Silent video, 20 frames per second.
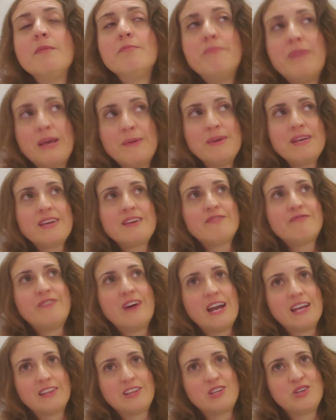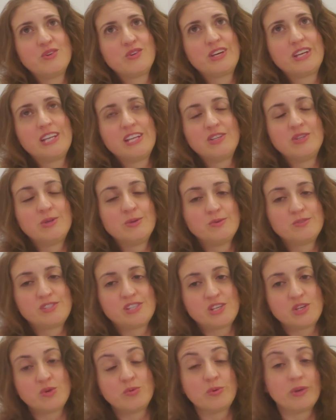maybe finally you're getting news
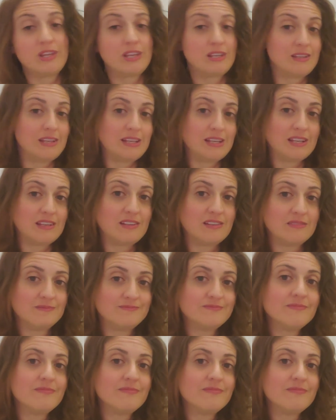that you really needed